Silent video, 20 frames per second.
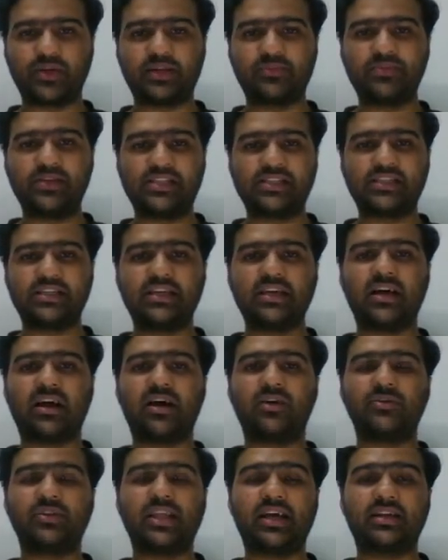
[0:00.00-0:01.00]
Let me see
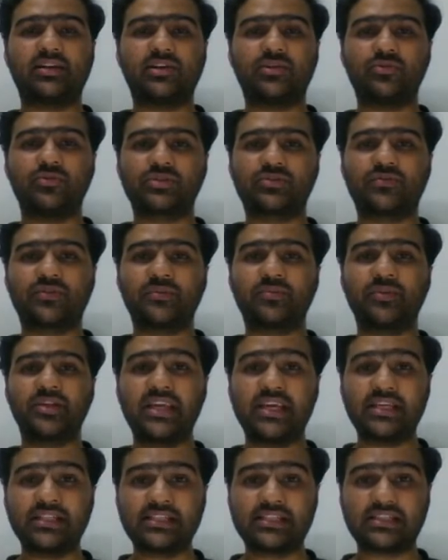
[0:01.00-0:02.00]
how that looks from
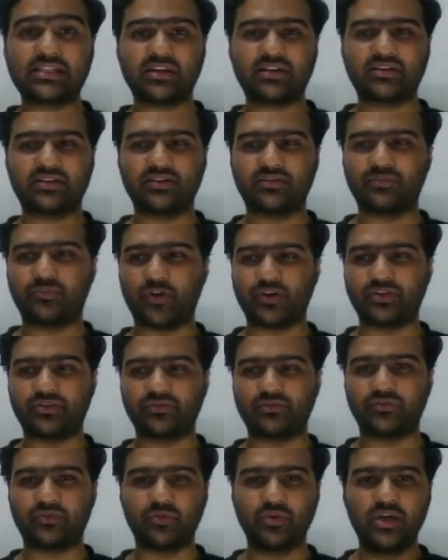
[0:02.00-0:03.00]
the instructor
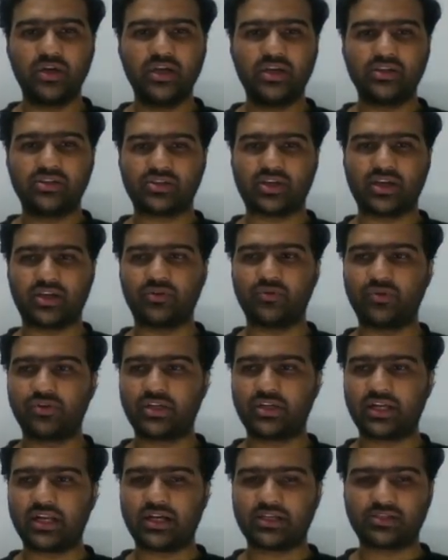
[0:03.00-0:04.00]
point of view. So I go to
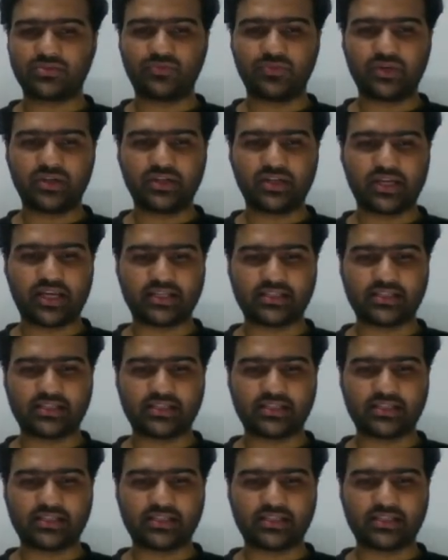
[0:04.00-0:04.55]
classwork.